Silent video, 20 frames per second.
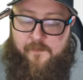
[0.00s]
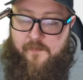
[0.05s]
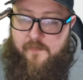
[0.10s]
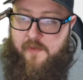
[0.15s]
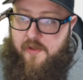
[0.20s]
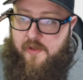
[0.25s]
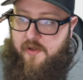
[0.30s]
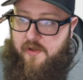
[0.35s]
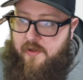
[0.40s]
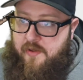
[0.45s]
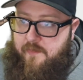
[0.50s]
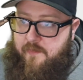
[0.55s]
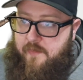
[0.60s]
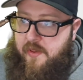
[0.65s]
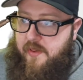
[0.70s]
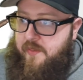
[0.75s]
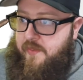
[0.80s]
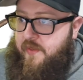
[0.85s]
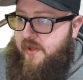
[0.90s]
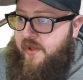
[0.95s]

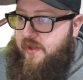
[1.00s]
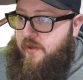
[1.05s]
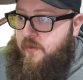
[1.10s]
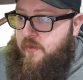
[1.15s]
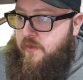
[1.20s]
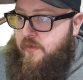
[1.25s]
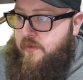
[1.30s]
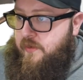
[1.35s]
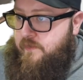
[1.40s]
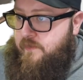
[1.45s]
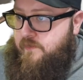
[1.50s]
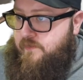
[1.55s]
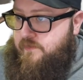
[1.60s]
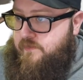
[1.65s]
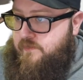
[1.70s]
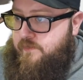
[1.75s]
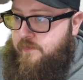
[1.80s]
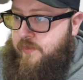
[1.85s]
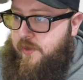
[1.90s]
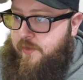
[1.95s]
They are
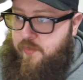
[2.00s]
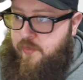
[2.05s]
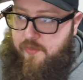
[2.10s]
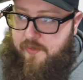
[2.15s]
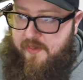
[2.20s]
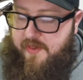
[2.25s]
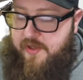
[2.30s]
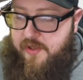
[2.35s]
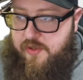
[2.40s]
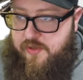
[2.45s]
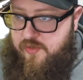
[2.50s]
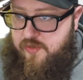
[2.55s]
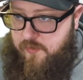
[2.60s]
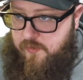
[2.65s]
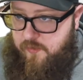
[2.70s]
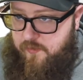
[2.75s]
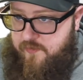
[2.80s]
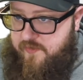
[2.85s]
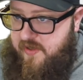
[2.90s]
both really good tools.